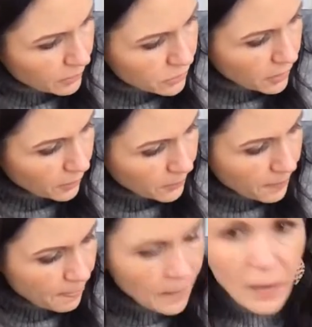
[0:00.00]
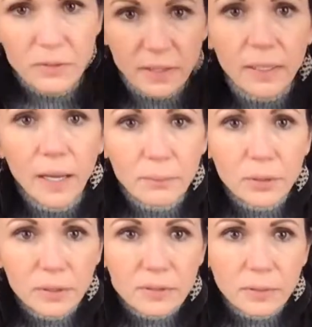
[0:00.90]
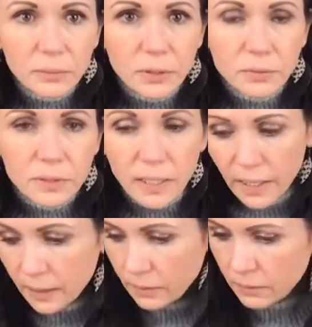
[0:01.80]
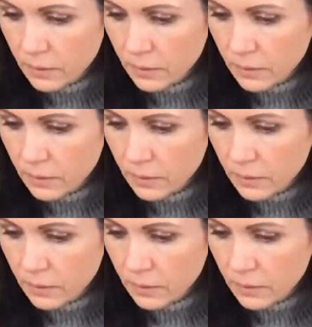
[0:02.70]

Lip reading: So I was like, I'm putting on something cute today.